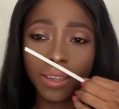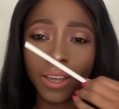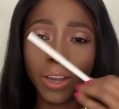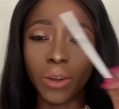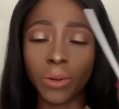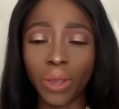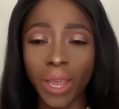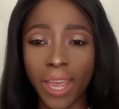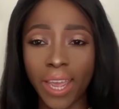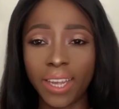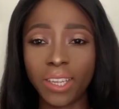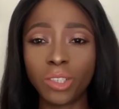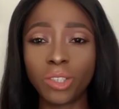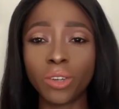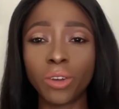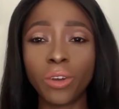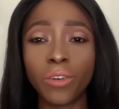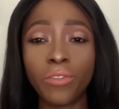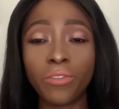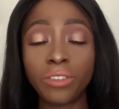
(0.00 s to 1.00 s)
Okay,
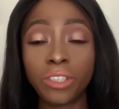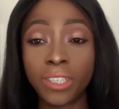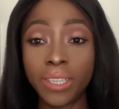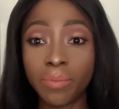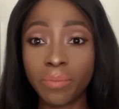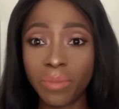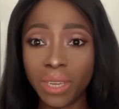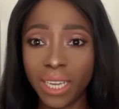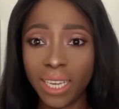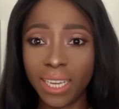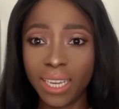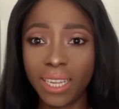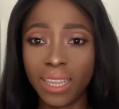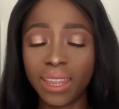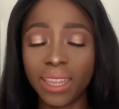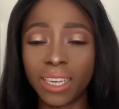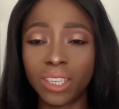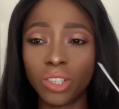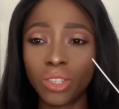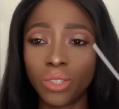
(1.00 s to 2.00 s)
so to me,
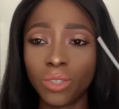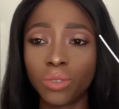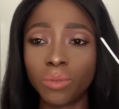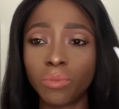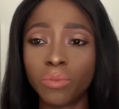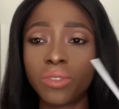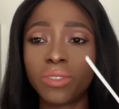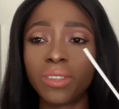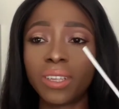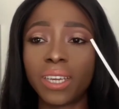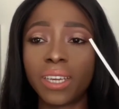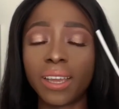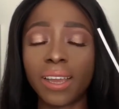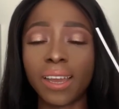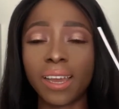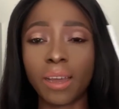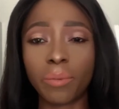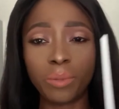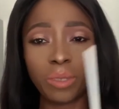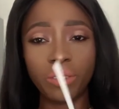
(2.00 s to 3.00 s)
there's something
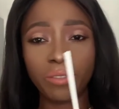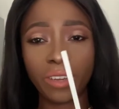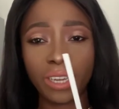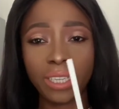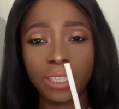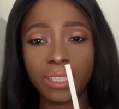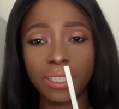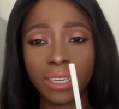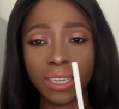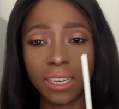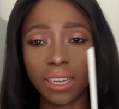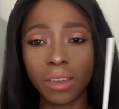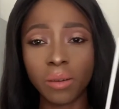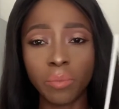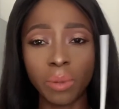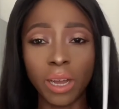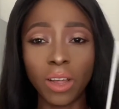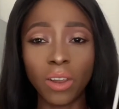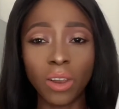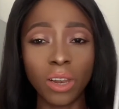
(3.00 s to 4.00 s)
captivating
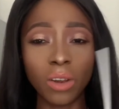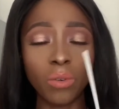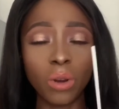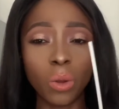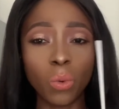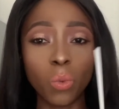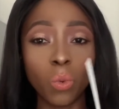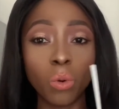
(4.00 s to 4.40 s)
about Lyric